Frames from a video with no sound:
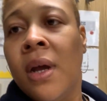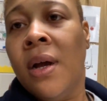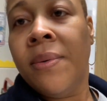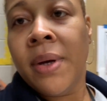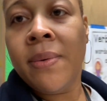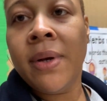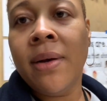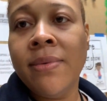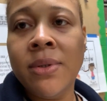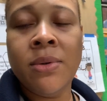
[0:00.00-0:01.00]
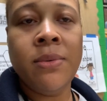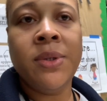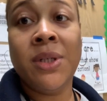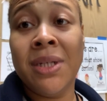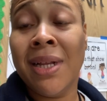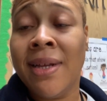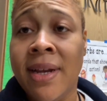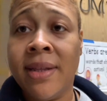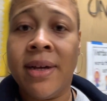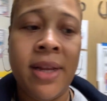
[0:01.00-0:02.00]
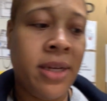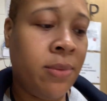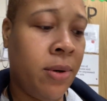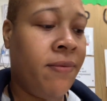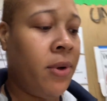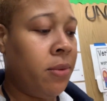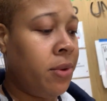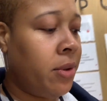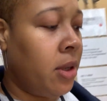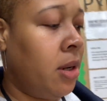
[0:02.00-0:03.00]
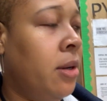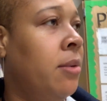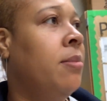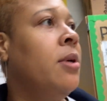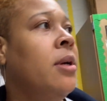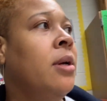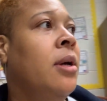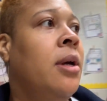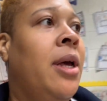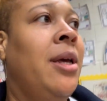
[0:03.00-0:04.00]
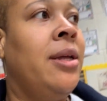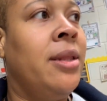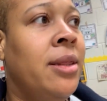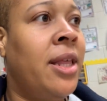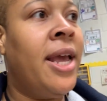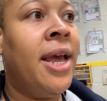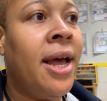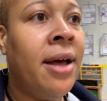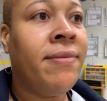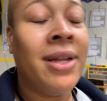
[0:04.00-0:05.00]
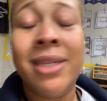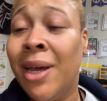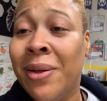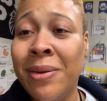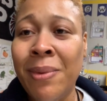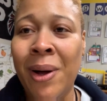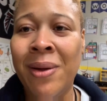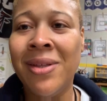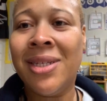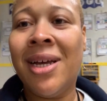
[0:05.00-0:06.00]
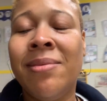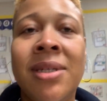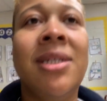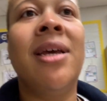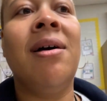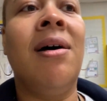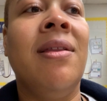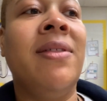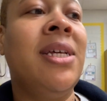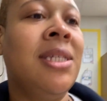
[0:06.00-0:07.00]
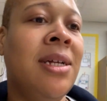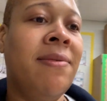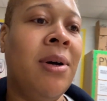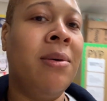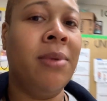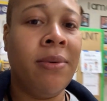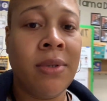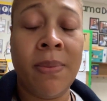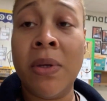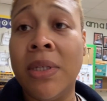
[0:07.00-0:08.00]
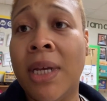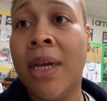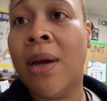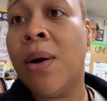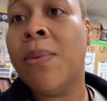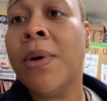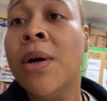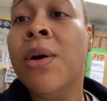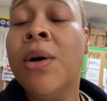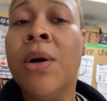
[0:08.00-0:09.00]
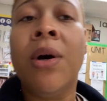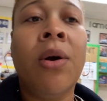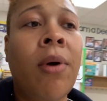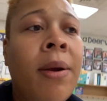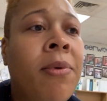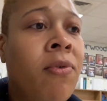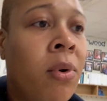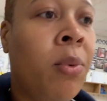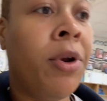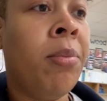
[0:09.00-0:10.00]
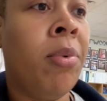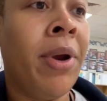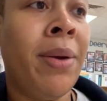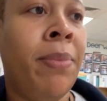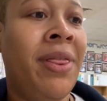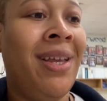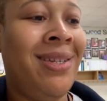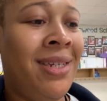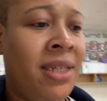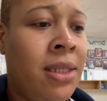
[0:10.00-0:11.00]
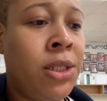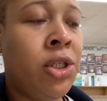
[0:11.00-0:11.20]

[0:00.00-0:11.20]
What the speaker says: Alright, what I was doing was just cleaning out the classwork folder. And they have, I tell them all the time to take all of that stuff home. They were supposed to take it home right before winter break, but they didn't.